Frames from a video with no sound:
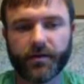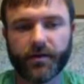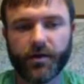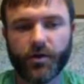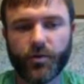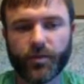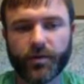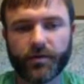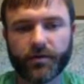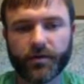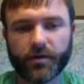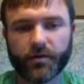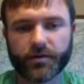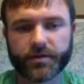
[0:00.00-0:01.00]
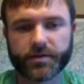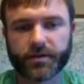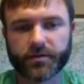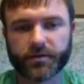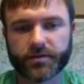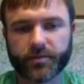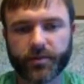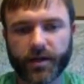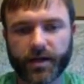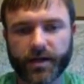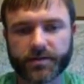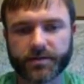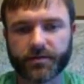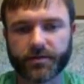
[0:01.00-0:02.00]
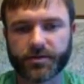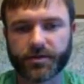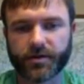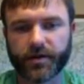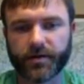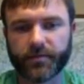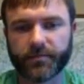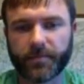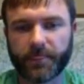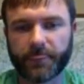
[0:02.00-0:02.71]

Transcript: open all the sterile supplies in the tray.